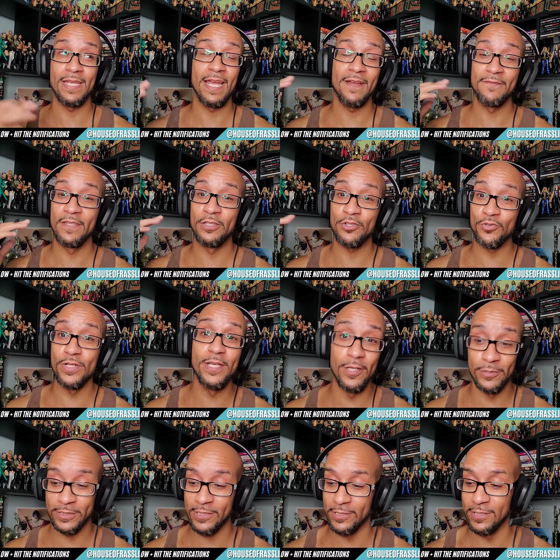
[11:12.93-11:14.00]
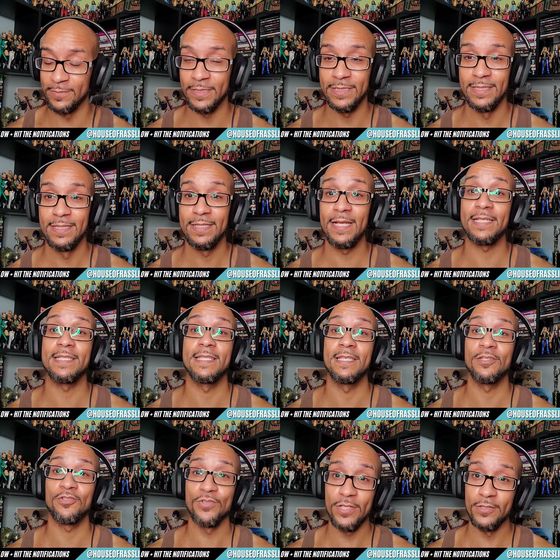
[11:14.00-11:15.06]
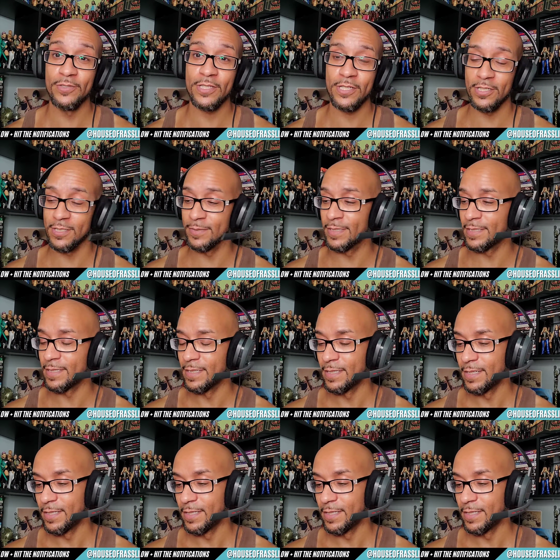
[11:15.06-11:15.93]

we have the Trios tournament. Yes, the Trios tournament,